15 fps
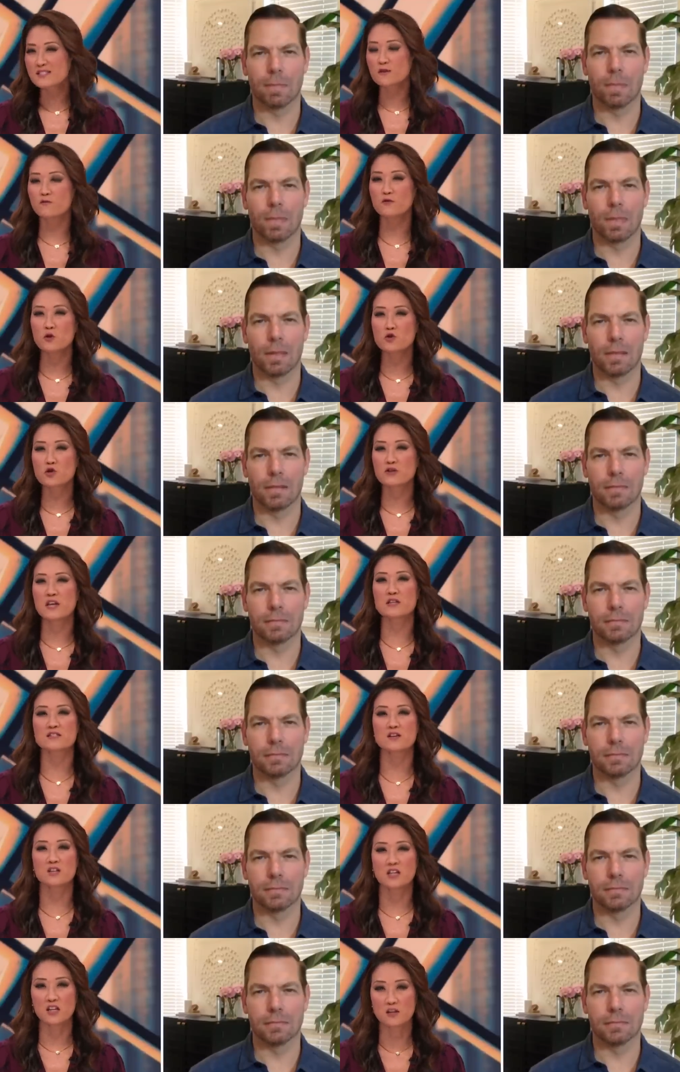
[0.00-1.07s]
Speaker 1: is a future that's
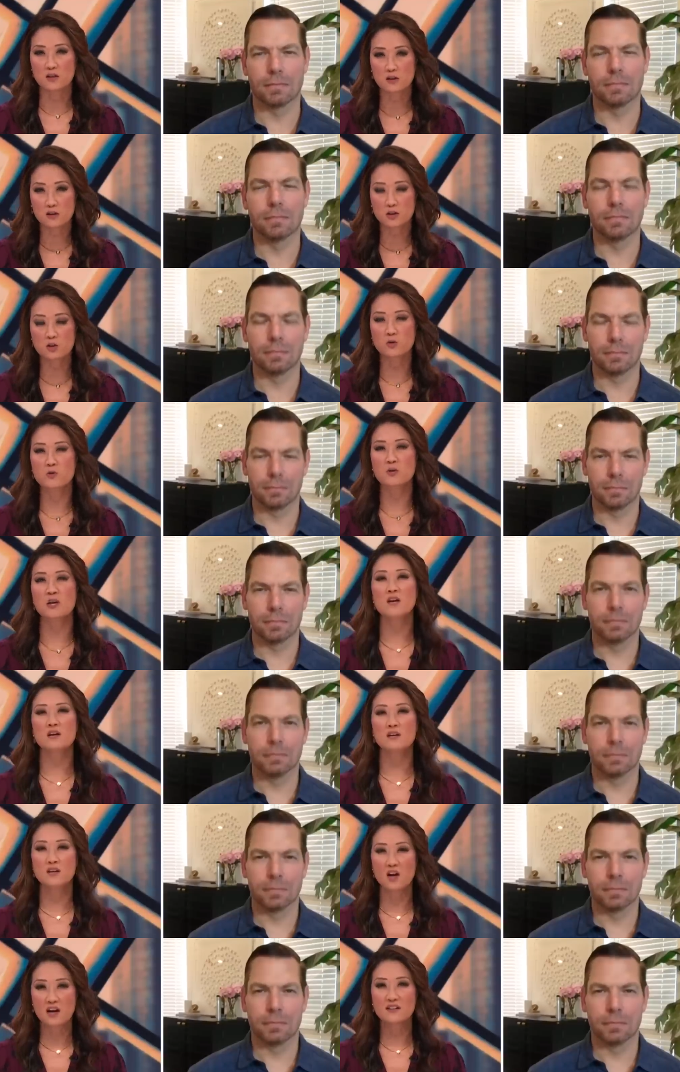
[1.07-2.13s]
going to include
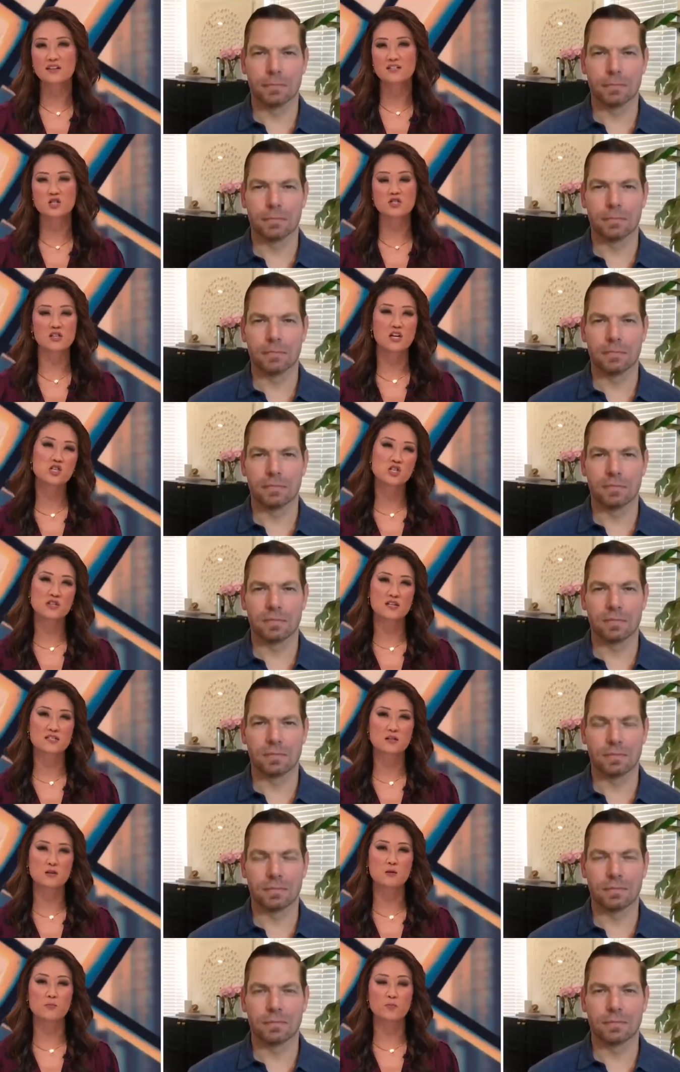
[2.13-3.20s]
gun legislation
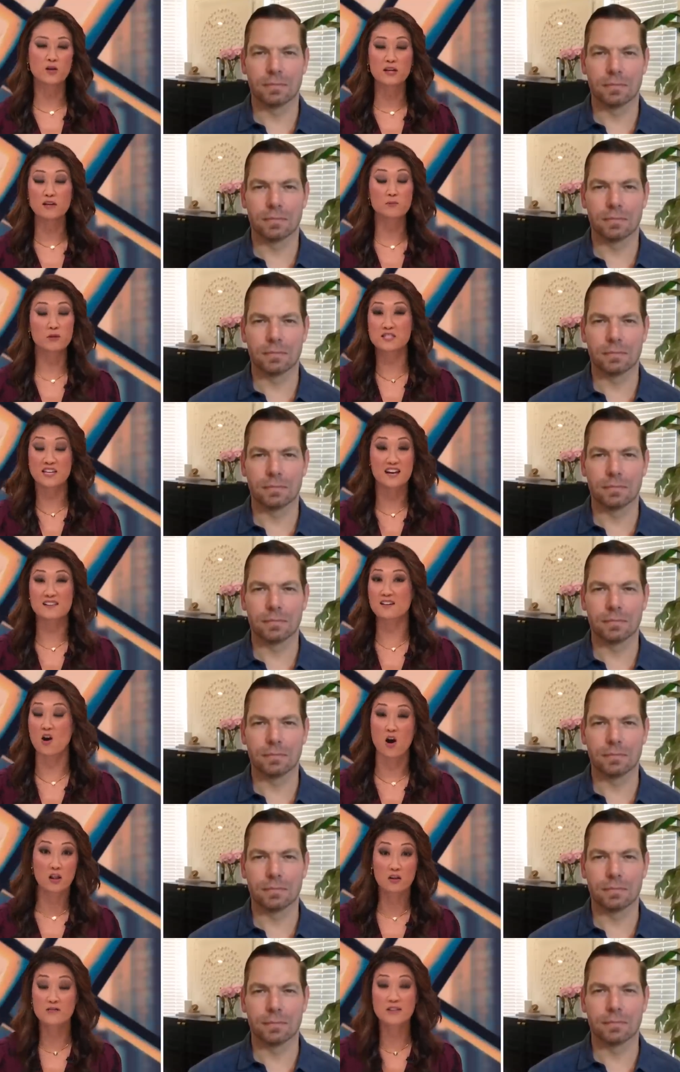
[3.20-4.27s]
that's going to pre- protect
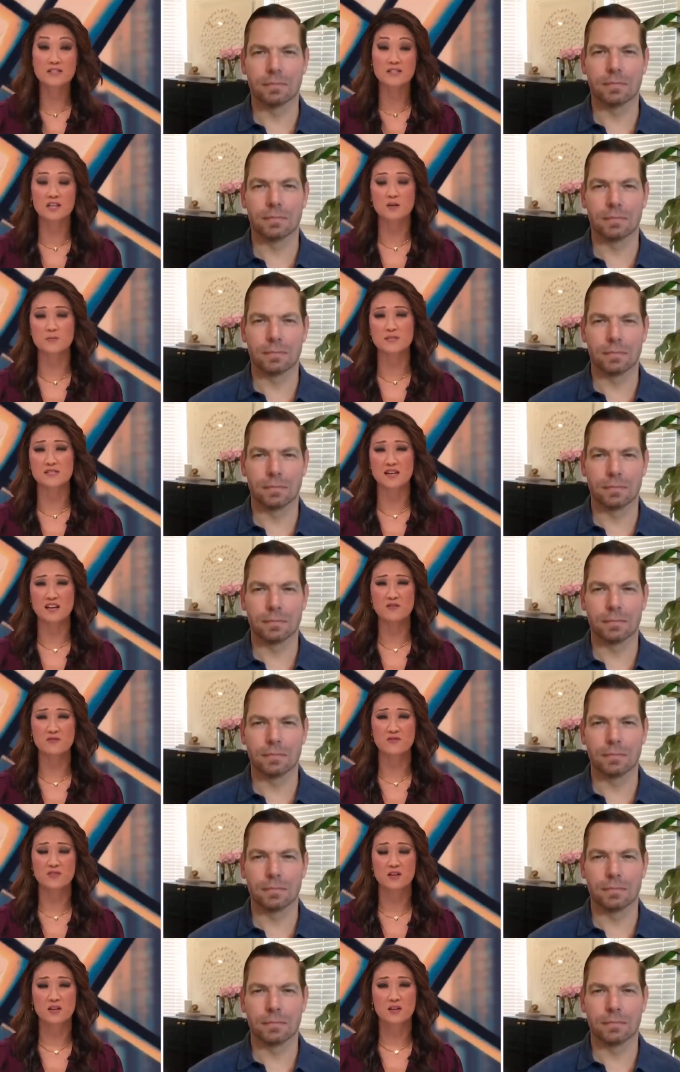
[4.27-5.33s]
all of us and keep us
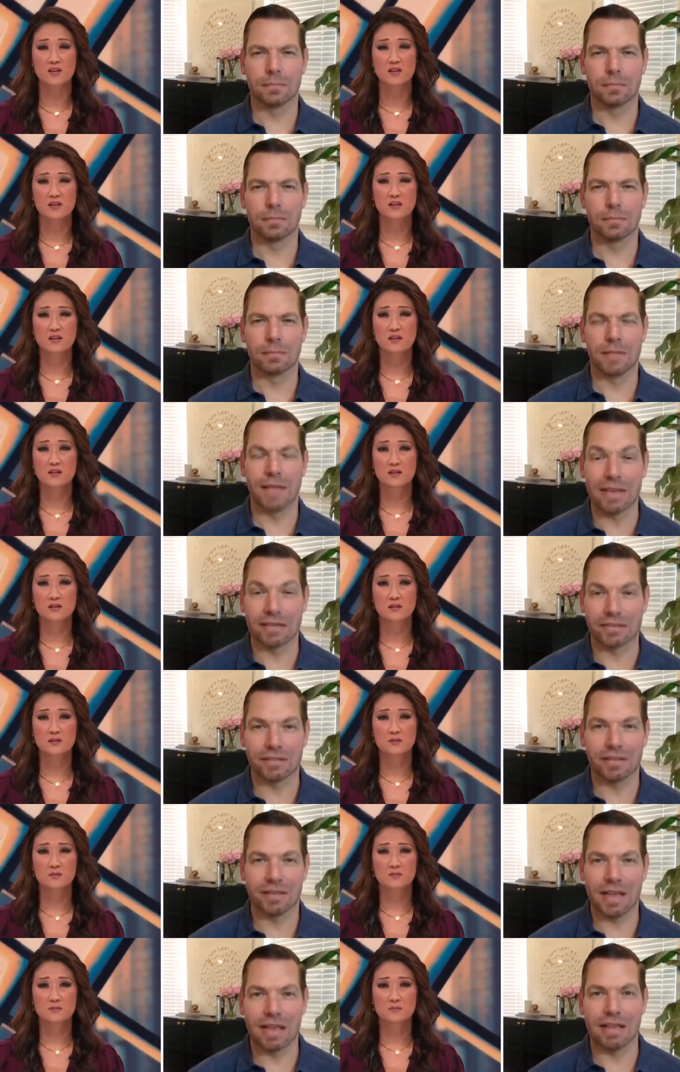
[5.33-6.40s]
safe?
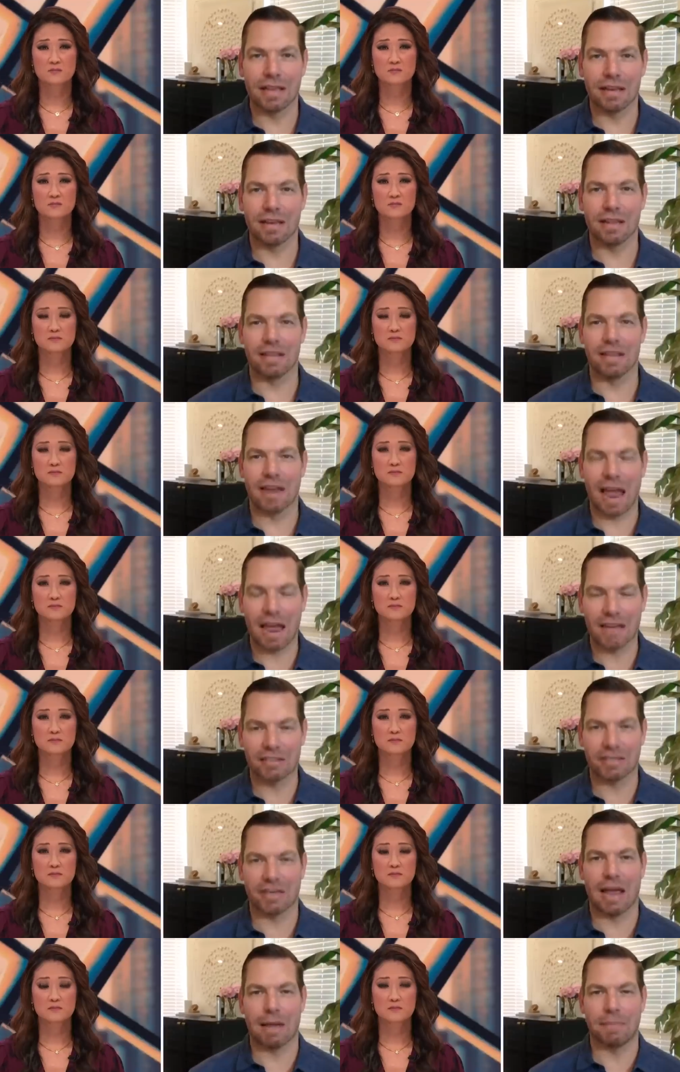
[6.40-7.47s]
Speaker 2: Yes, yeah, it, it
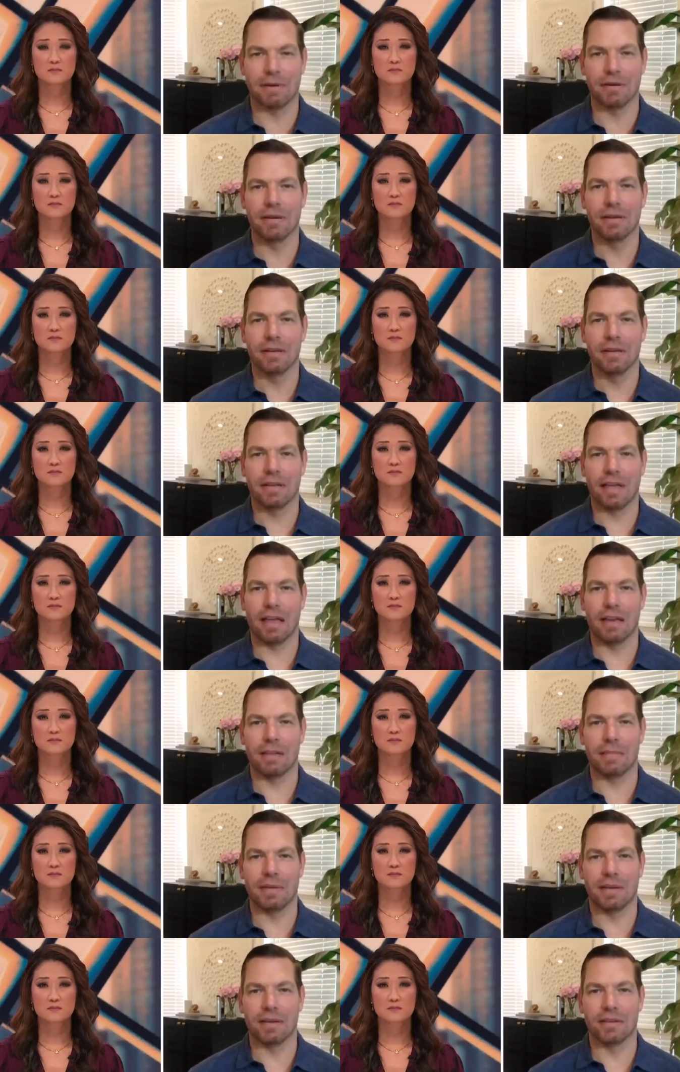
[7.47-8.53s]
has to happen,
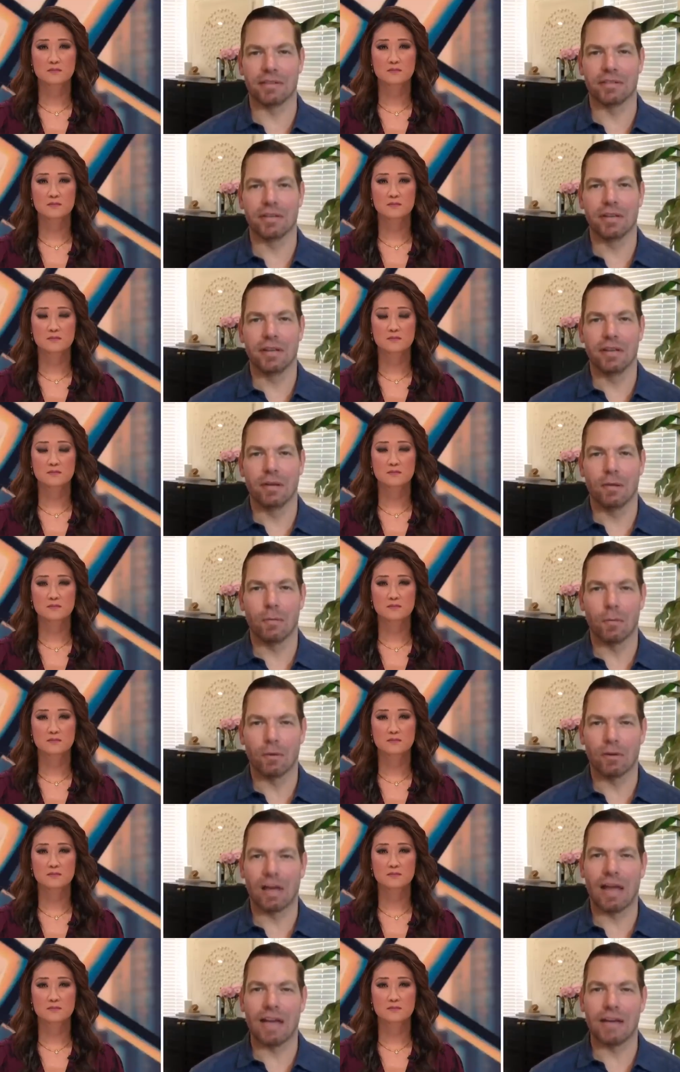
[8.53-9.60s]
Katie, because
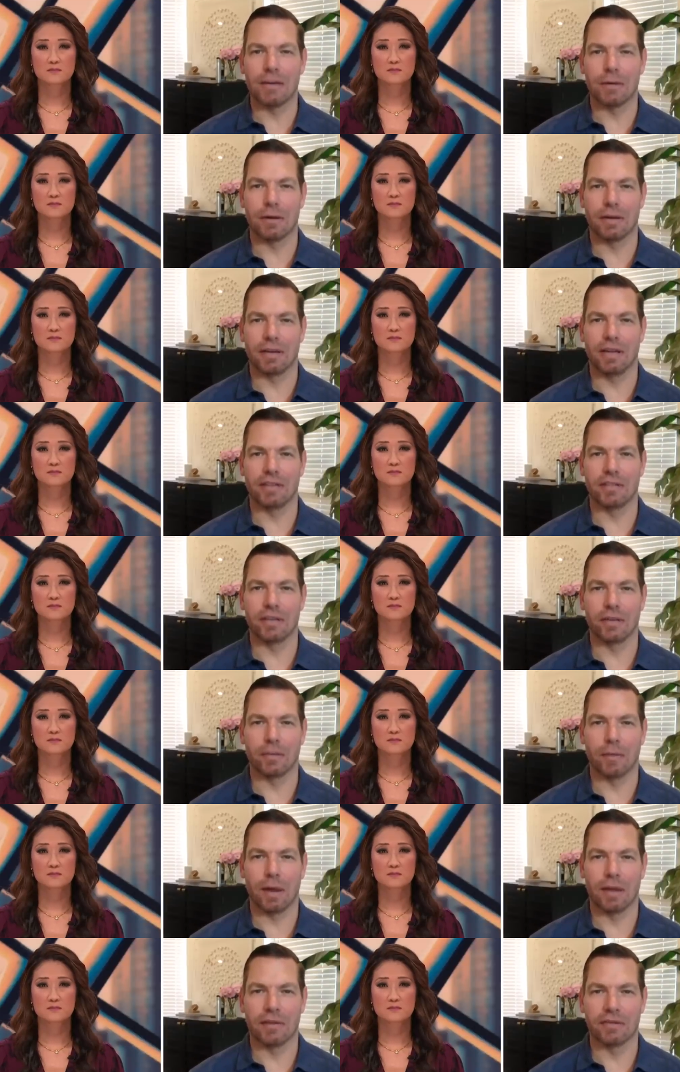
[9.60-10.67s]
we're lying to our kids
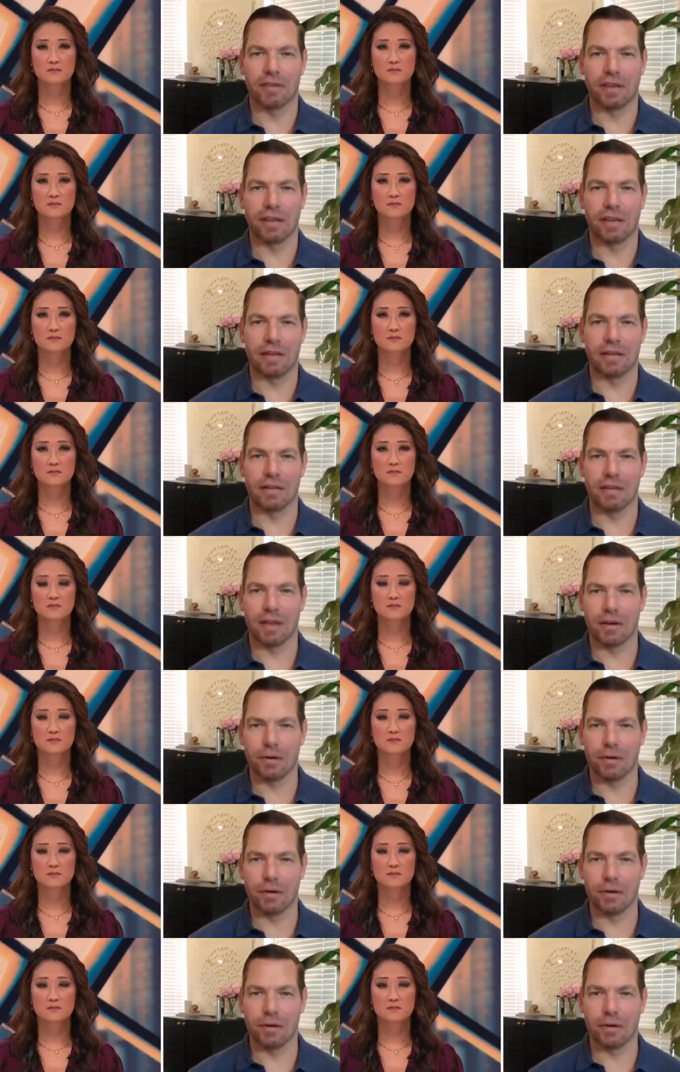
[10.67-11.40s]
otherwise. And, and, I